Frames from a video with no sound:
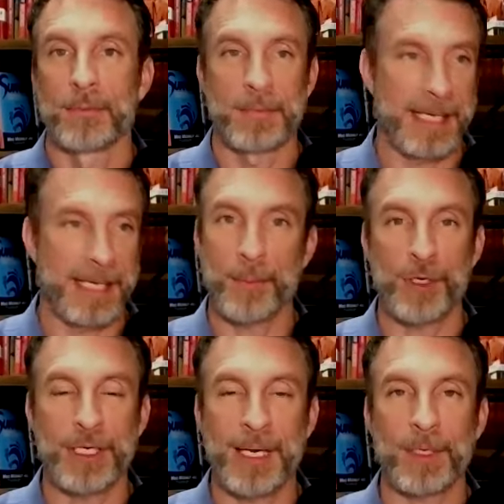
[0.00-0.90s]
The accountant,
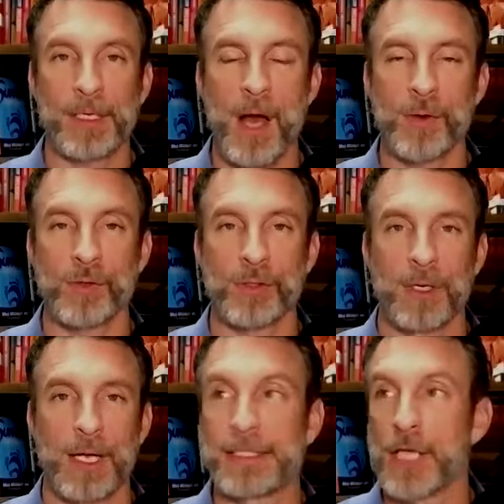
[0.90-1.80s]
bookkeeper, and the coach.
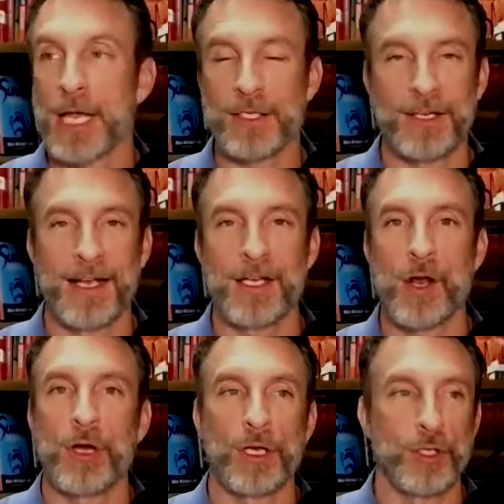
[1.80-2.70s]
It's
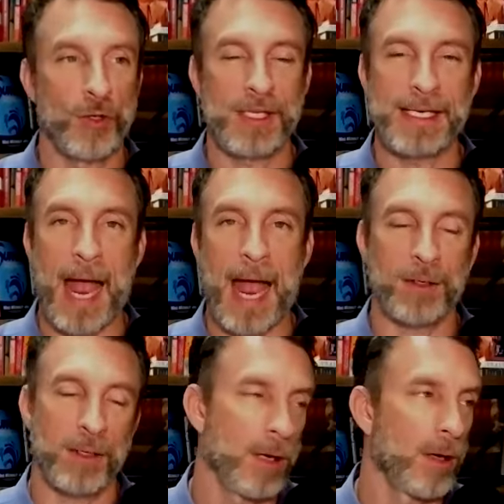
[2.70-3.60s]
you're the
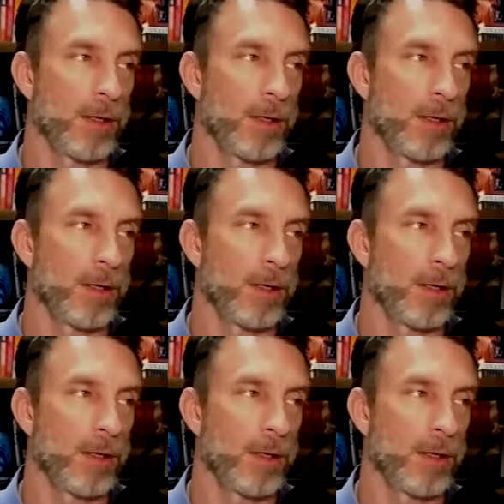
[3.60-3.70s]
accountant,